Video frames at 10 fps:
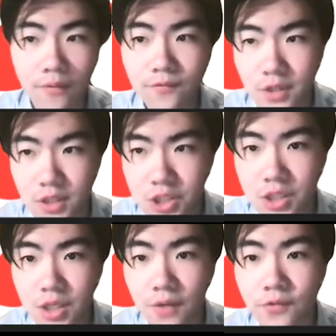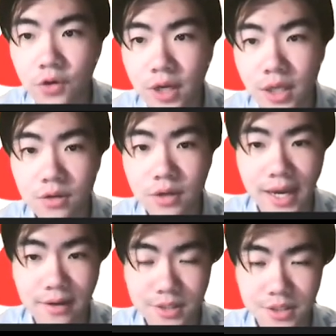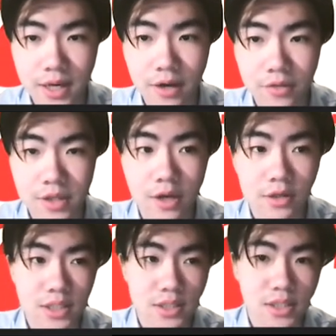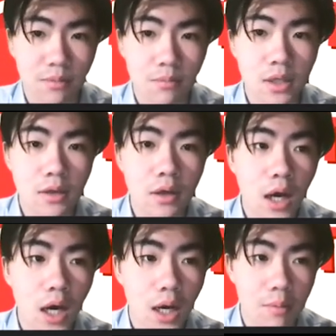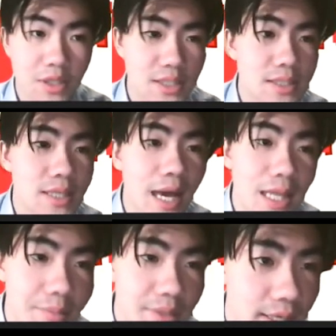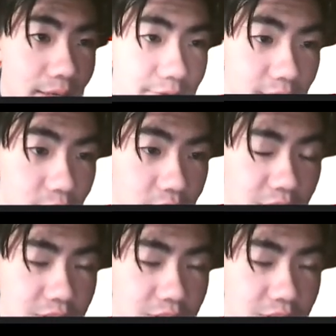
First, if you're in your county healthcare system, this is the Alameda County healthcare